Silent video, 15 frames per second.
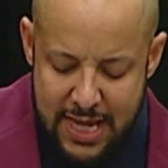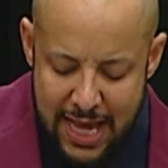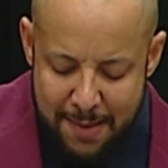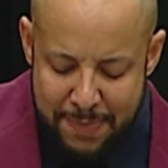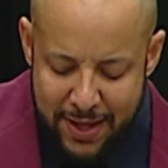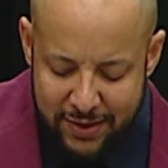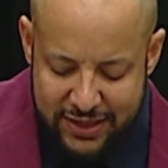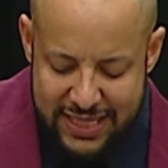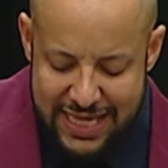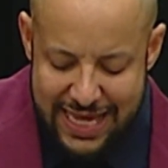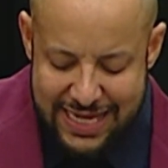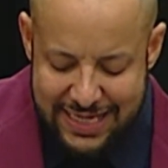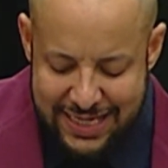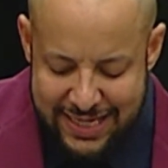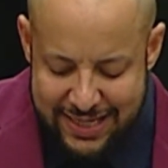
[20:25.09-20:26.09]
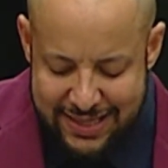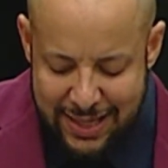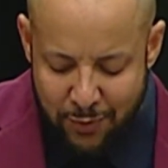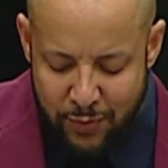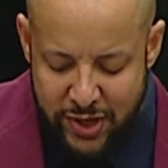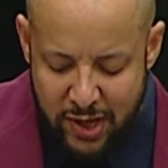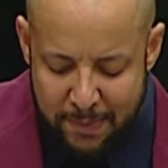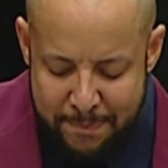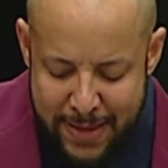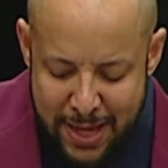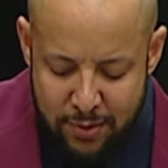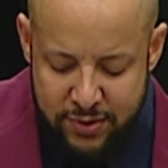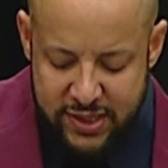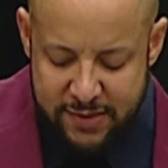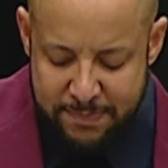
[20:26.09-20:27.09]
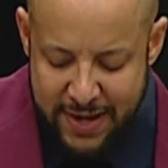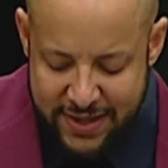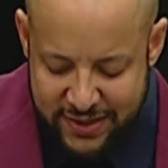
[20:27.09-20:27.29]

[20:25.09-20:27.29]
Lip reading: about the idea that we are bounded by